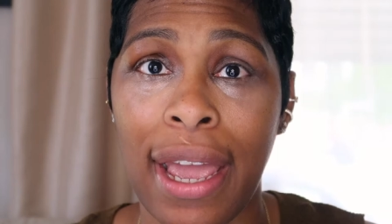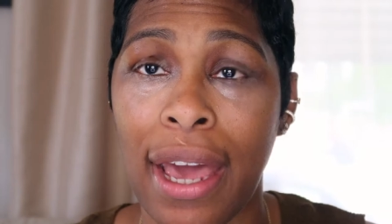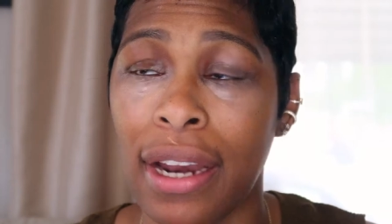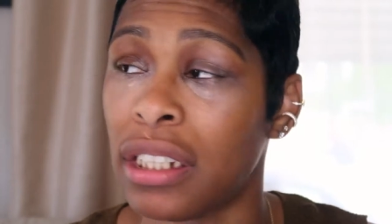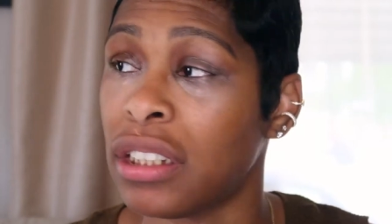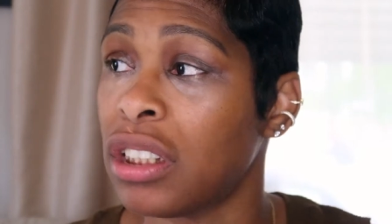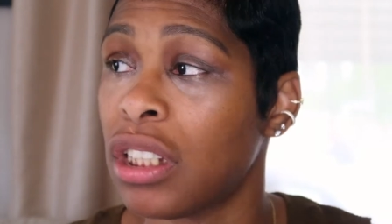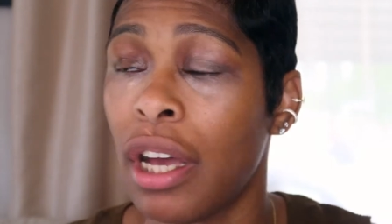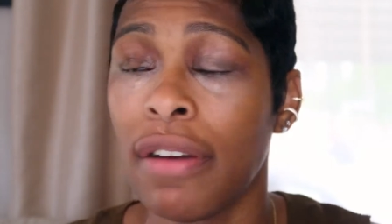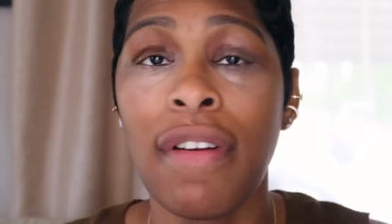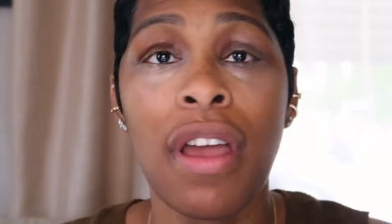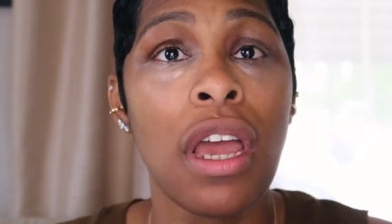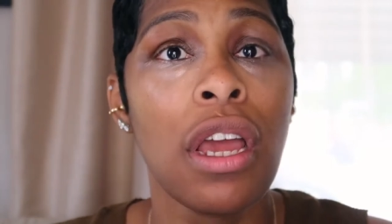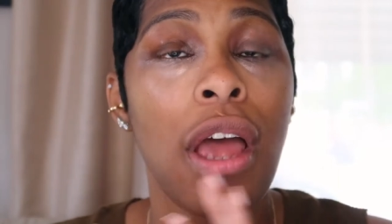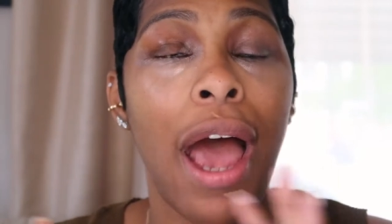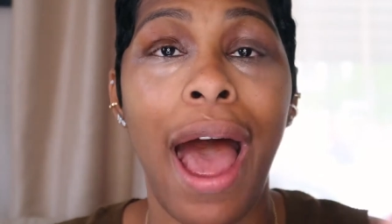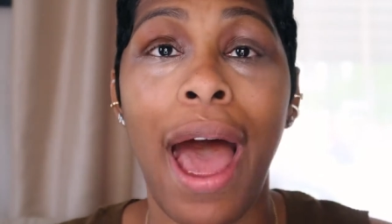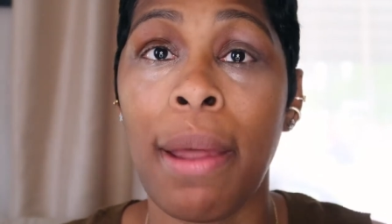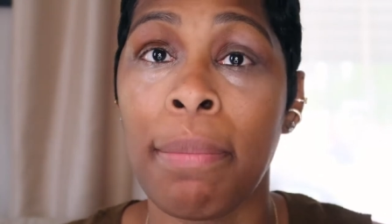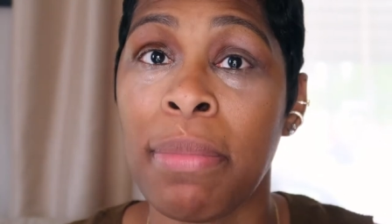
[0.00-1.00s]
kind of stuff.
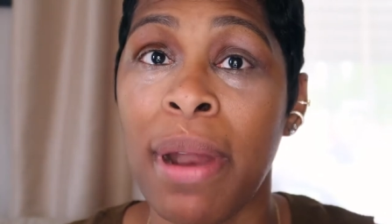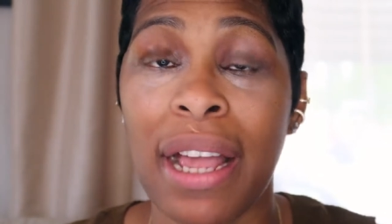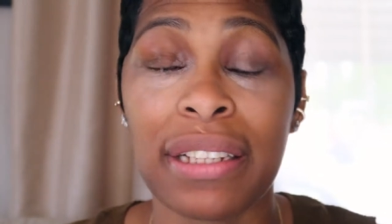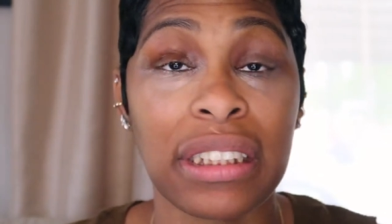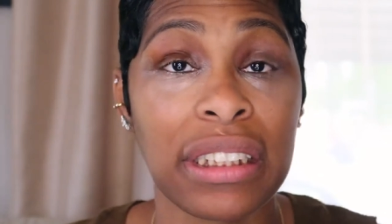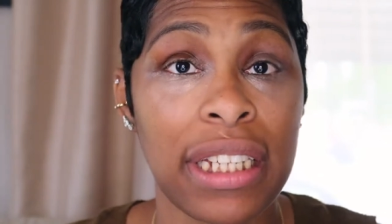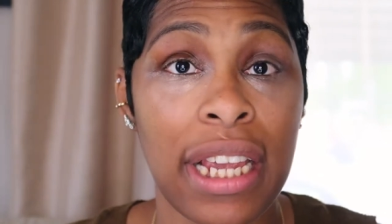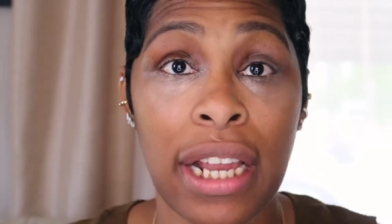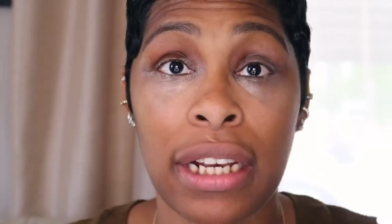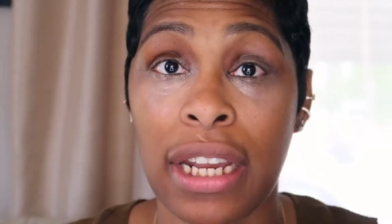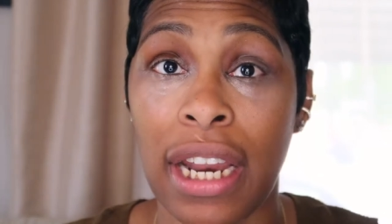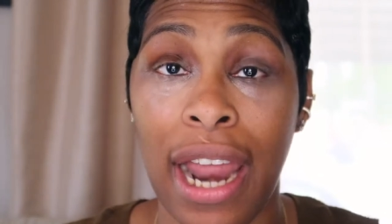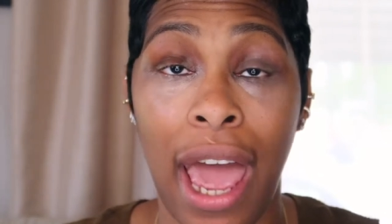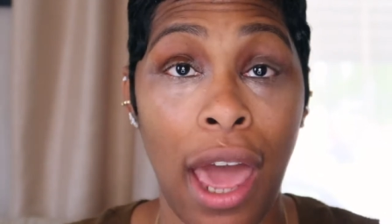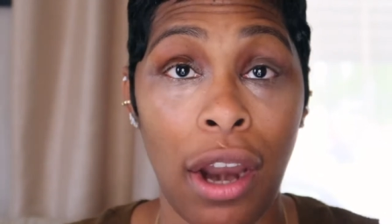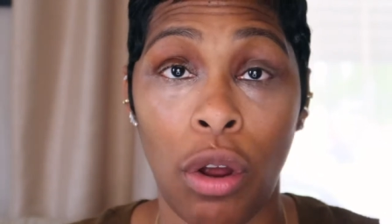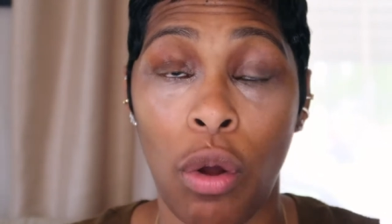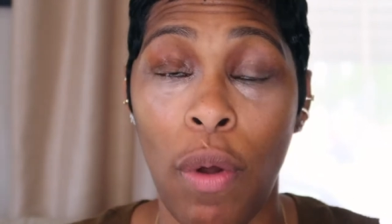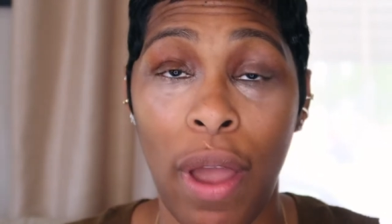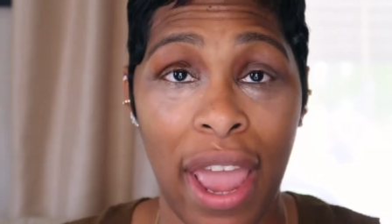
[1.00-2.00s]
I'm not saying that
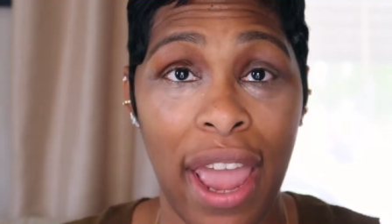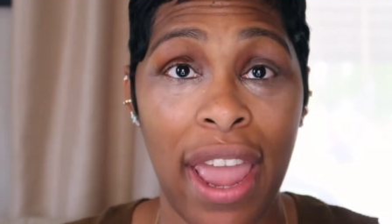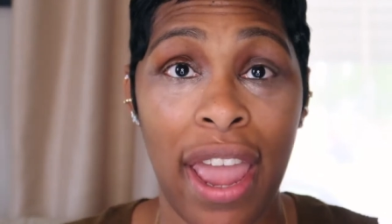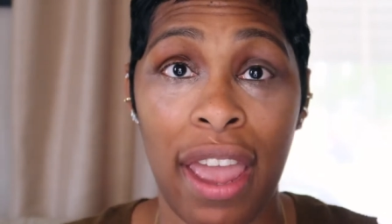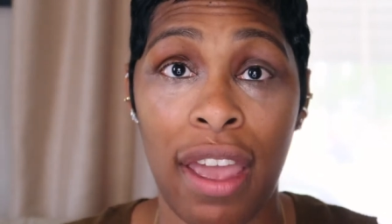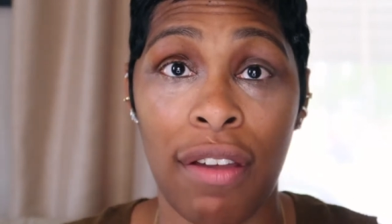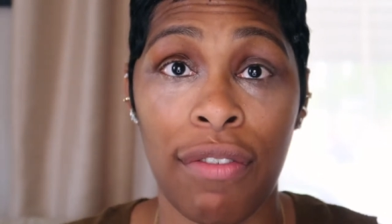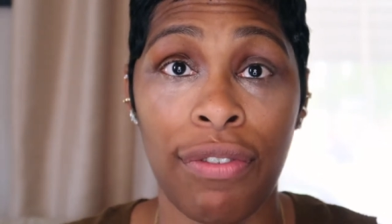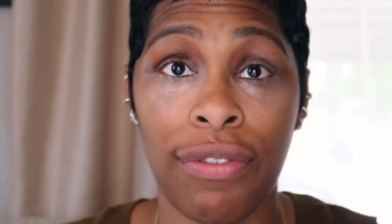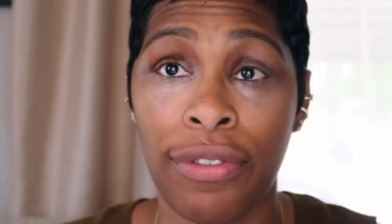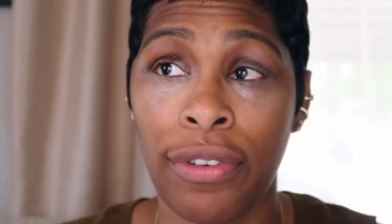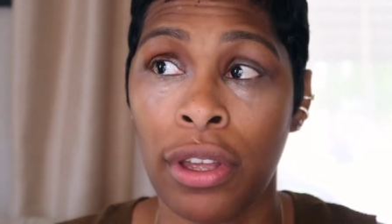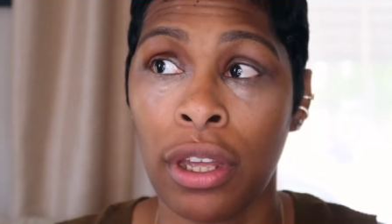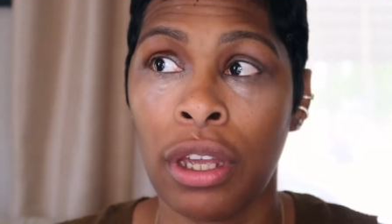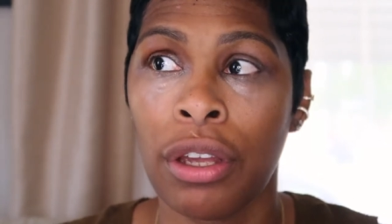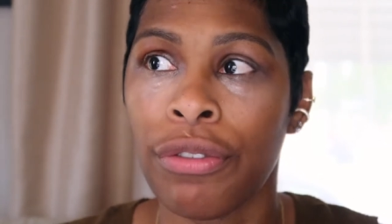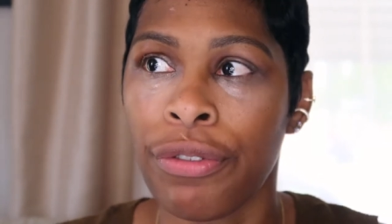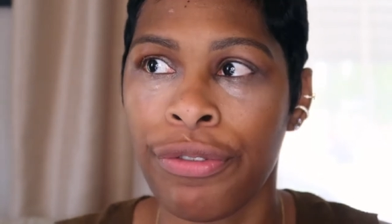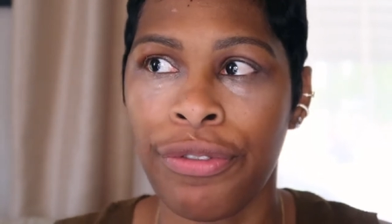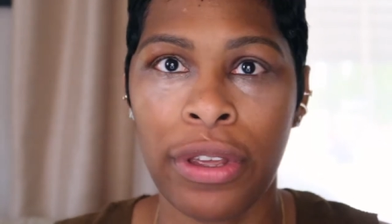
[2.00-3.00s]
I don't have
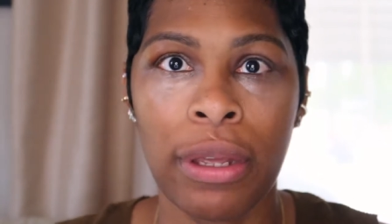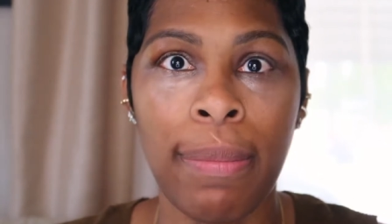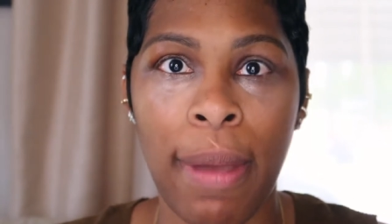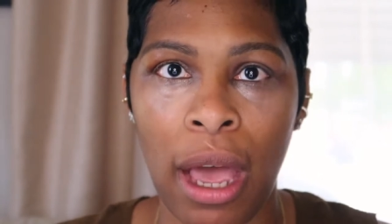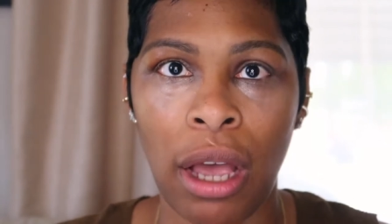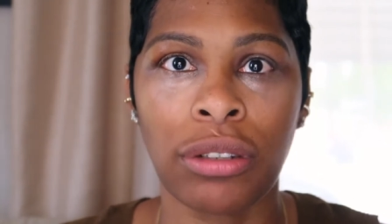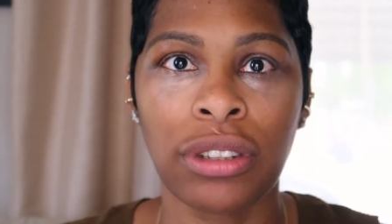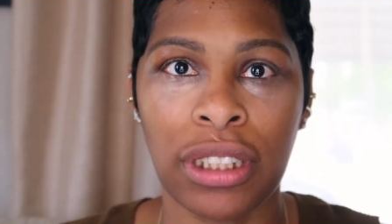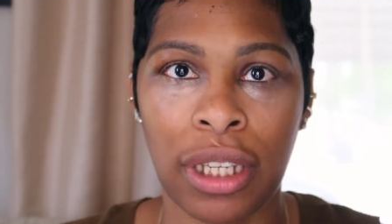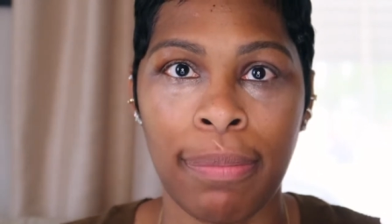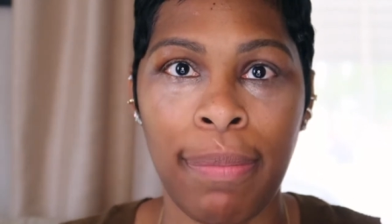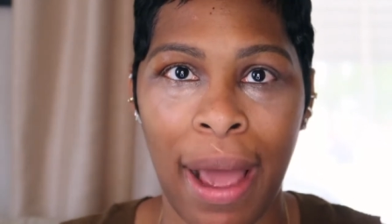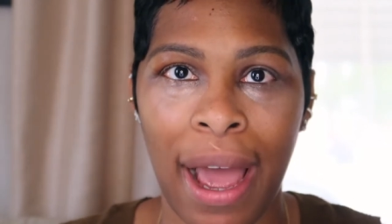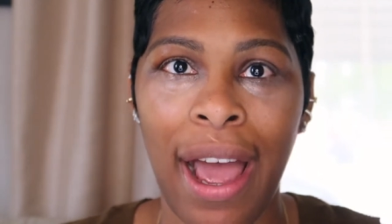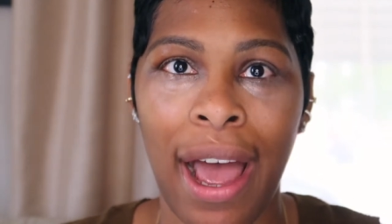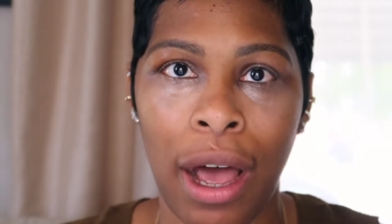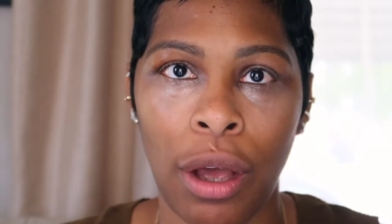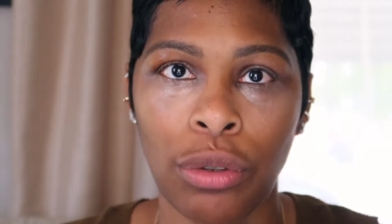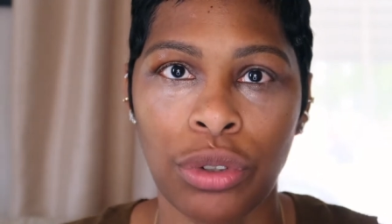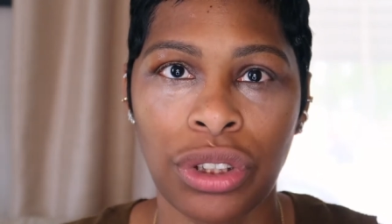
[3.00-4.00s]
females in my
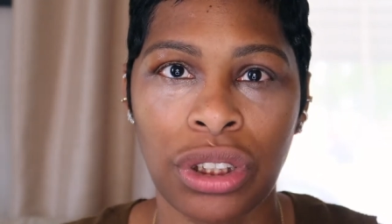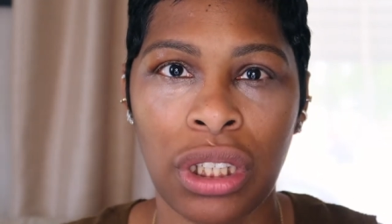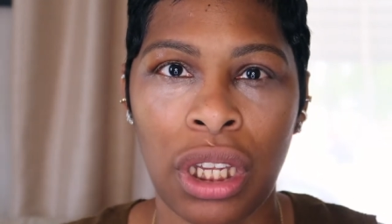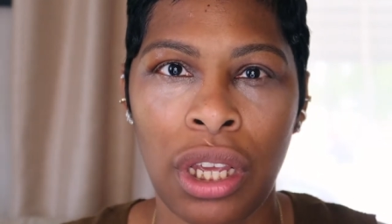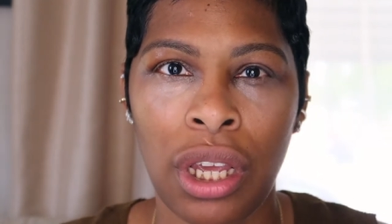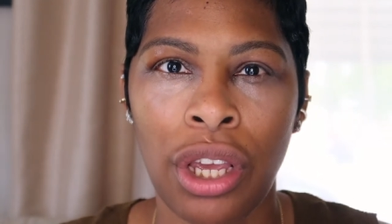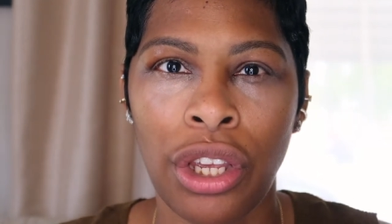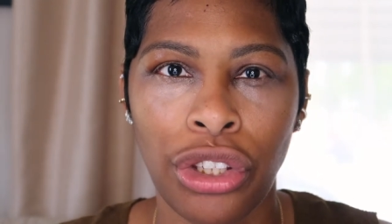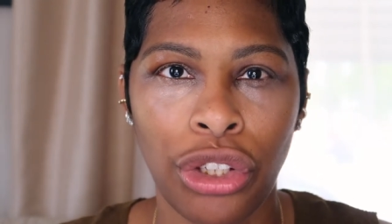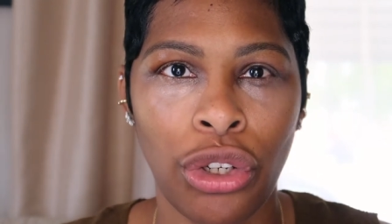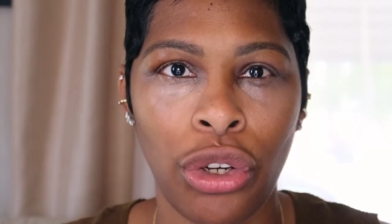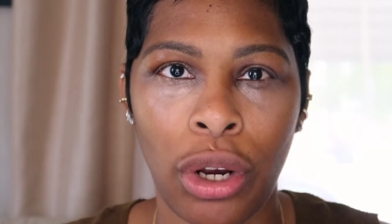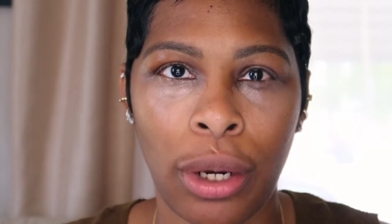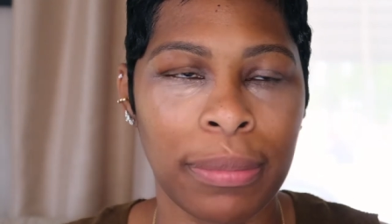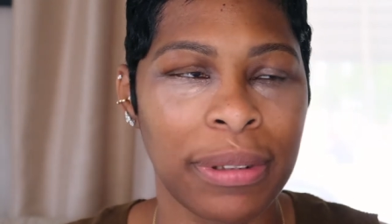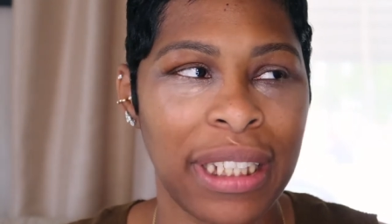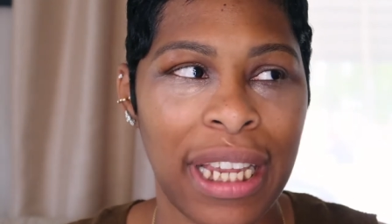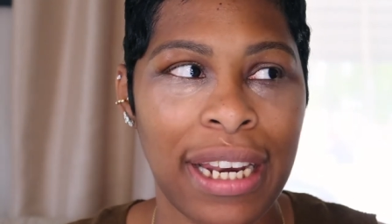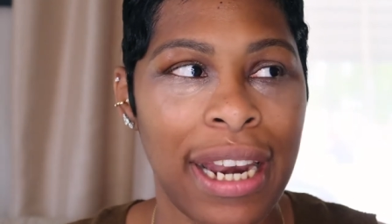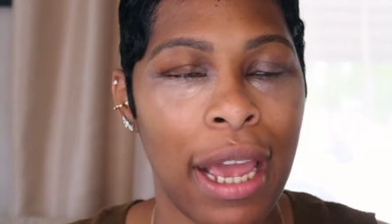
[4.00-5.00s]
house. You know what I'm
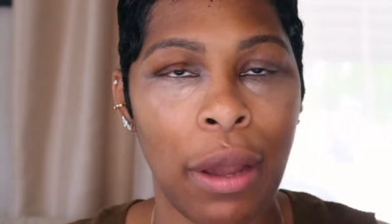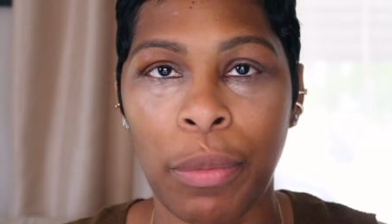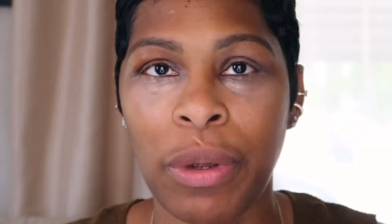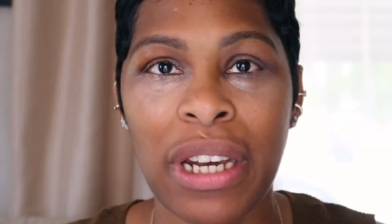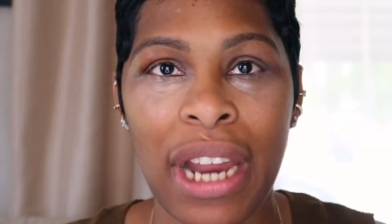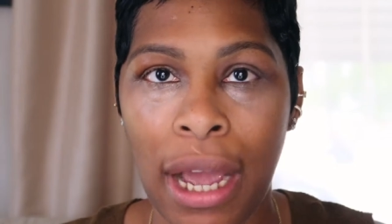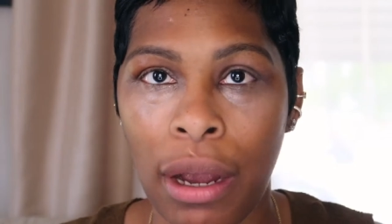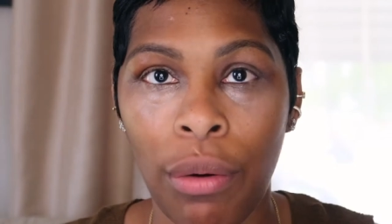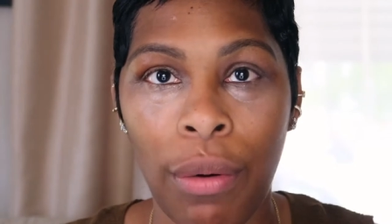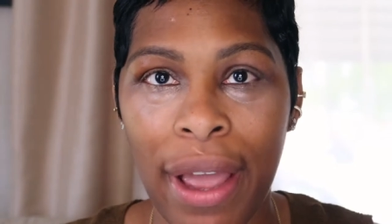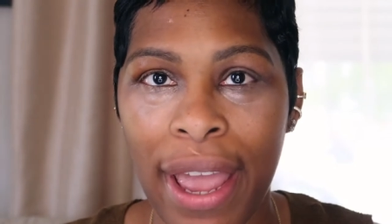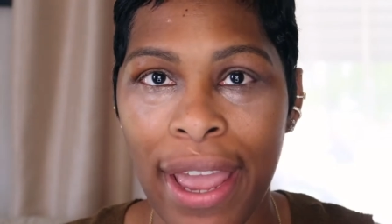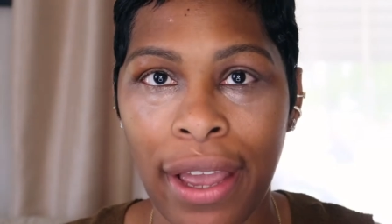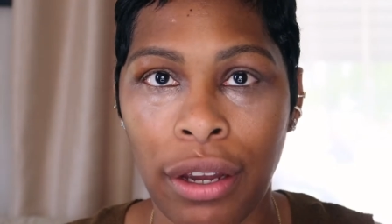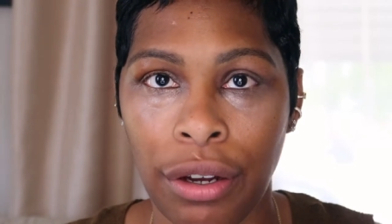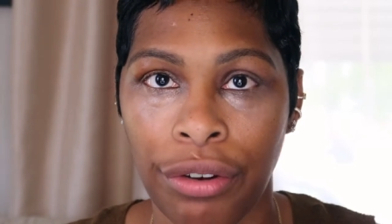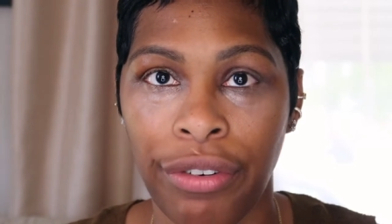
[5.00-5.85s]
saying? Like, we're not going to act